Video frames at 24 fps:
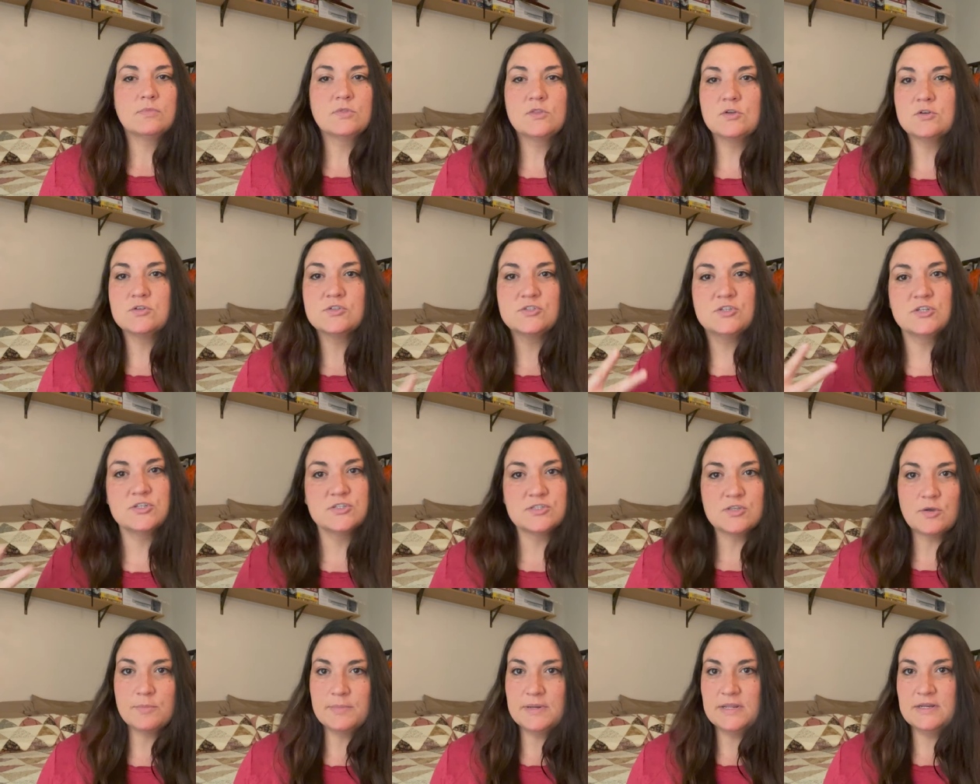There's just
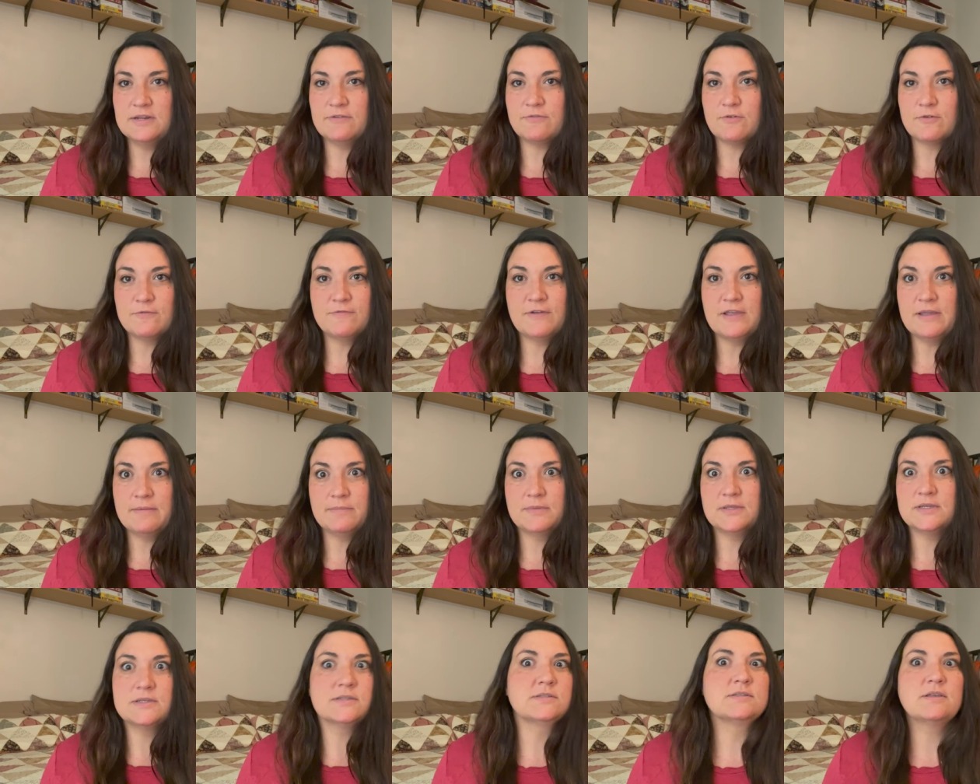so many different
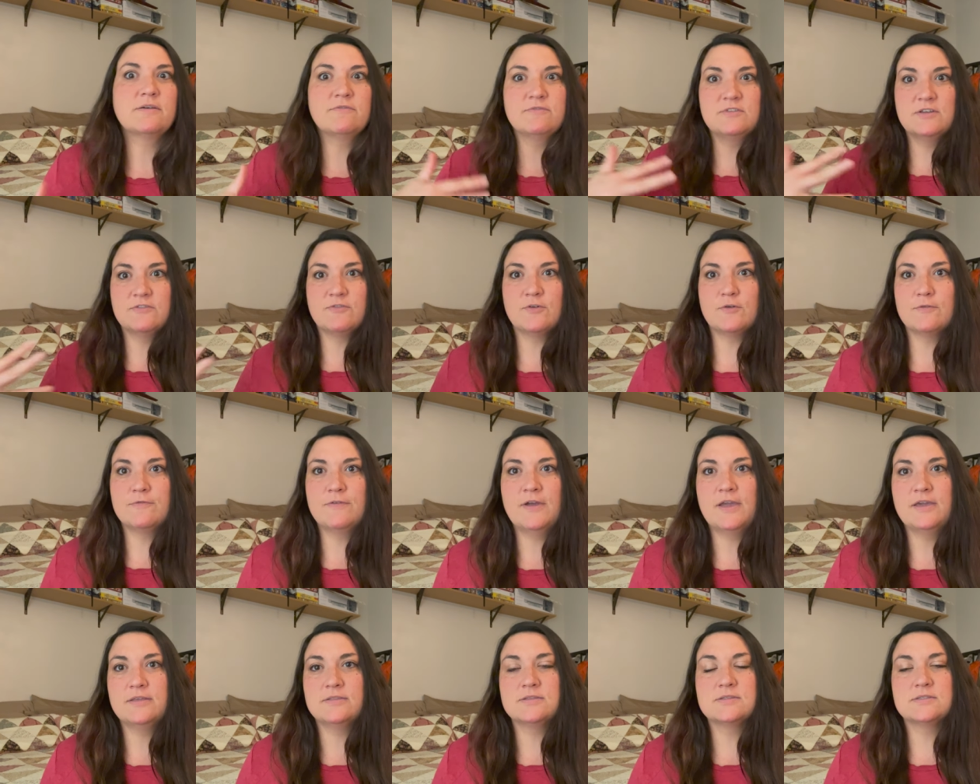families of different
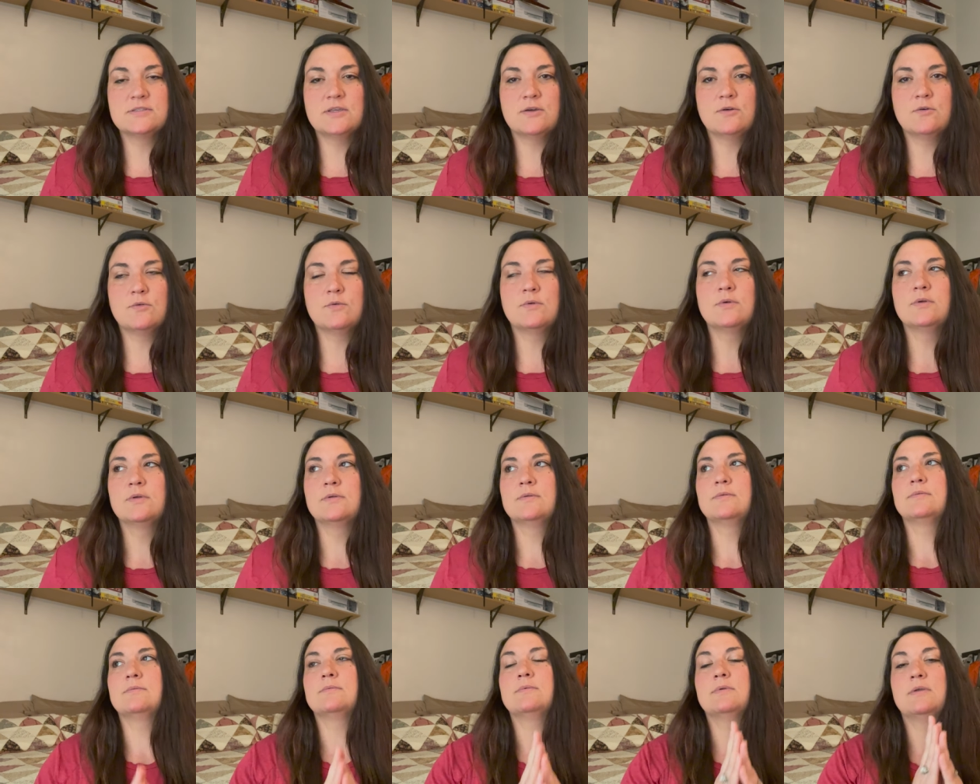faiths. So
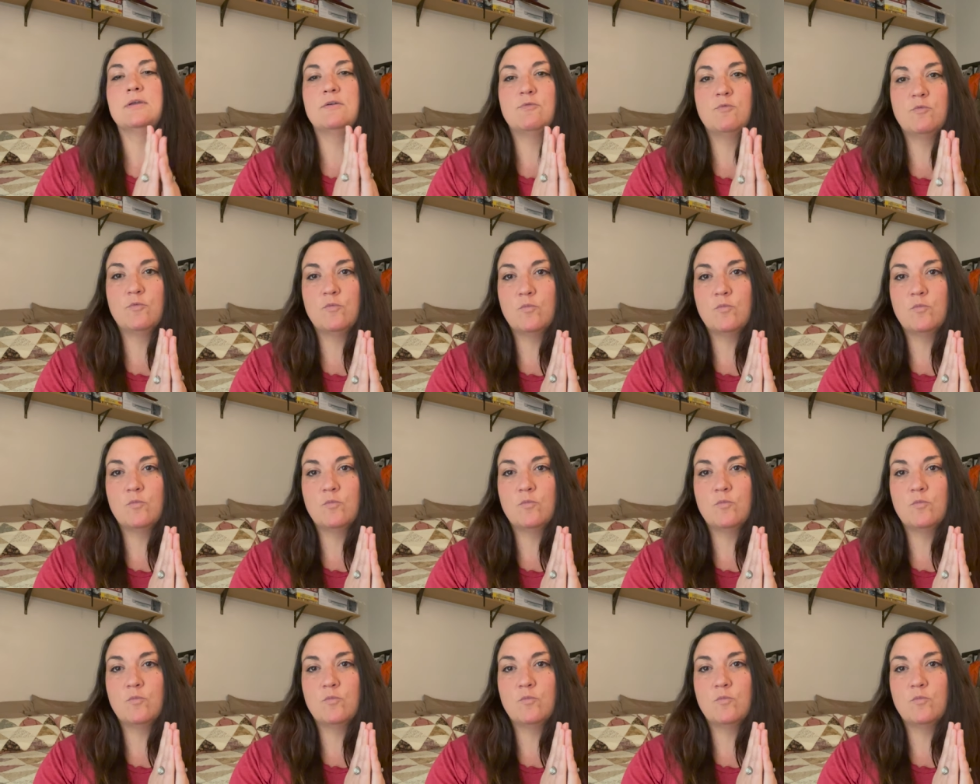if